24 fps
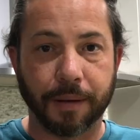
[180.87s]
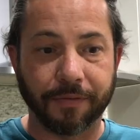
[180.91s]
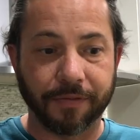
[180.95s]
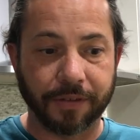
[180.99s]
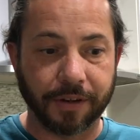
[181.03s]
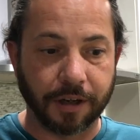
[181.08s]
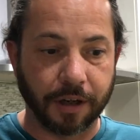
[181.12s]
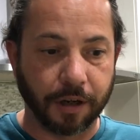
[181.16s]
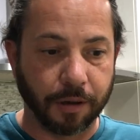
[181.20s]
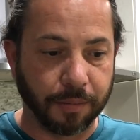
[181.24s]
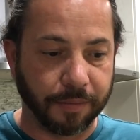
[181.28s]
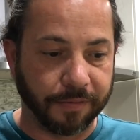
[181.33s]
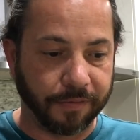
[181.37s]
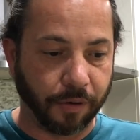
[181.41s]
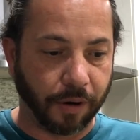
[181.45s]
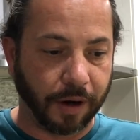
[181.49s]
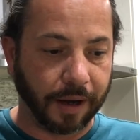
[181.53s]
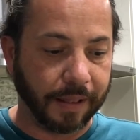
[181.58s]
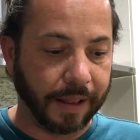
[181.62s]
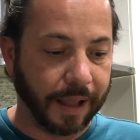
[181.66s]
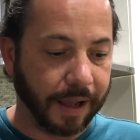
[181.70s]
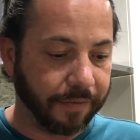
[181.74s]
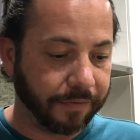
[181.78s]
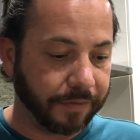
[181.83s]
my video before
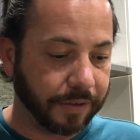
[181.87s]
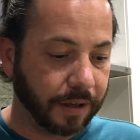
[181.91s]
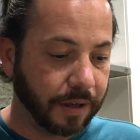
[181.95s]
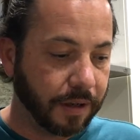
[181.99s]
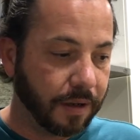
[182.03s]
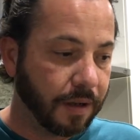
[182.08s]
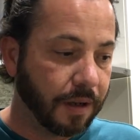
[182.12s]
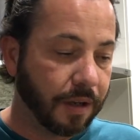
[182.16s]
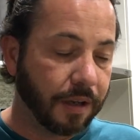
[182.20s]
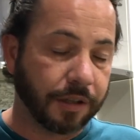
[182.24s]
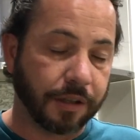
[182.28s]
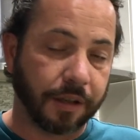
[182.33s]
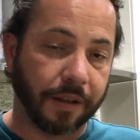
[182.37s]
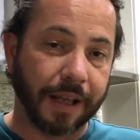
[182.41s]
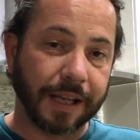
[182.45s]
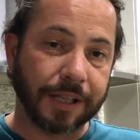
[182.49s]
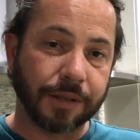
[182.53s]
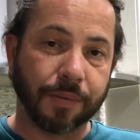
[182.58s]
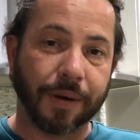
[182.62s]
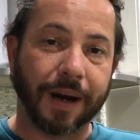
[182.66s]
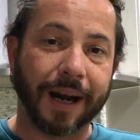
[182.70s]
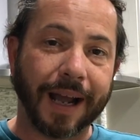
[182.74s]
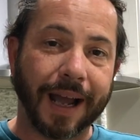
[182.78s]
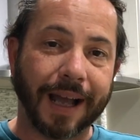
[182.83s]
I left. So
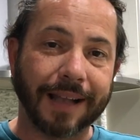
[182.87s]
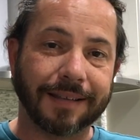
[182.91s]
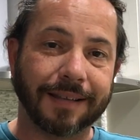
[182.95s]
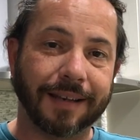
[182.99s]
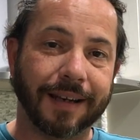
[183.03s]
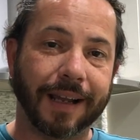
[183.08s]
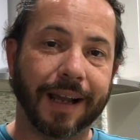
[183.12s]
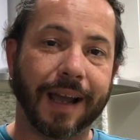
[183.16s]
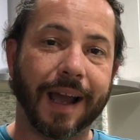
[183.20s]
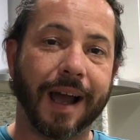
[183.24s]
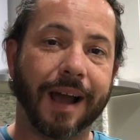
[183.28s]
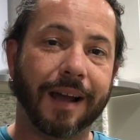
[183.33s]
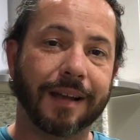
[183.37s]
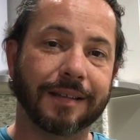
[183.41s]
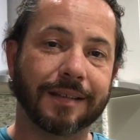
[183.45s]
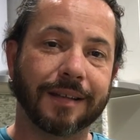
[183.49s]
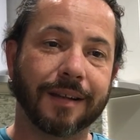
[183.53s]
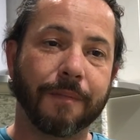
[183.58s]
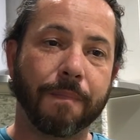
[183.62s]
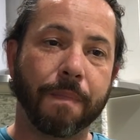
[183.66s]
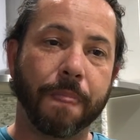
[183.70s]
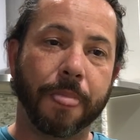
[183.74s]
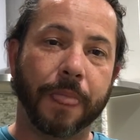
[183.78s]
that's what I got today, guys.